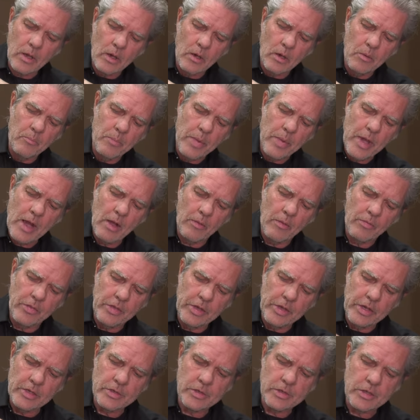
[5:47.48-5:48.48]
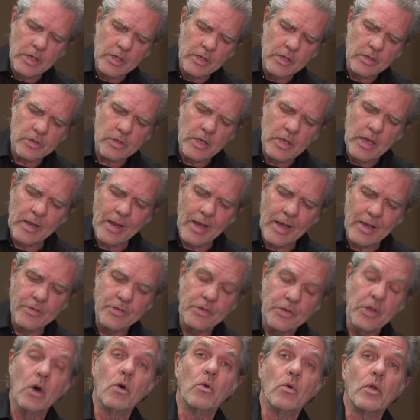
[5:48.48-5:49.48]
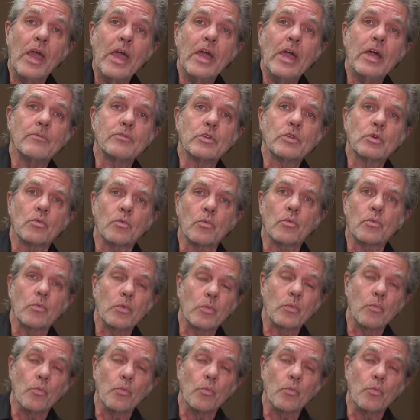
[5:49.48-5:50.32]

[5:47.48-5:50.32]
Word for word: about this is that I don't have to